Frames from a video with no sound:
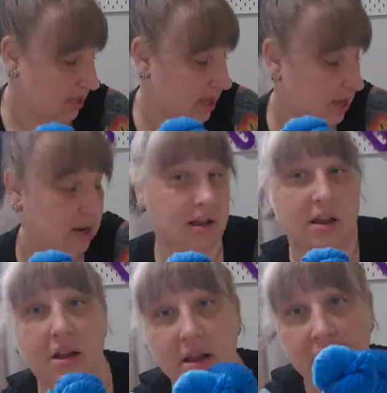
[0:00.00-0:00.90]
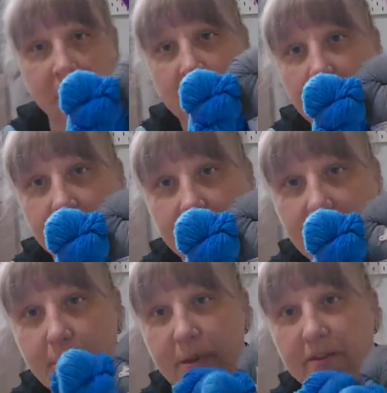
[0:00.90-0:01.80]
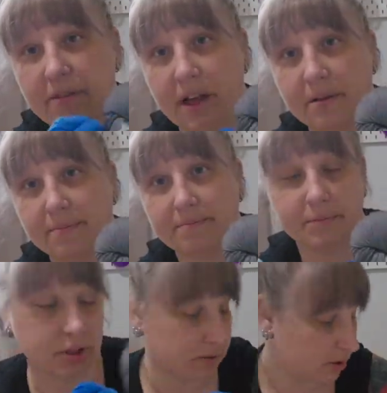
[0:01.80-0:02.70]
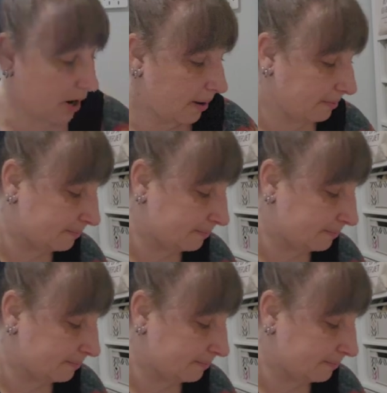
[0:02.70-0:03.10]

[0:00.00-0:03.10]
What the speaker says: that that'll be fun. Blue and gray.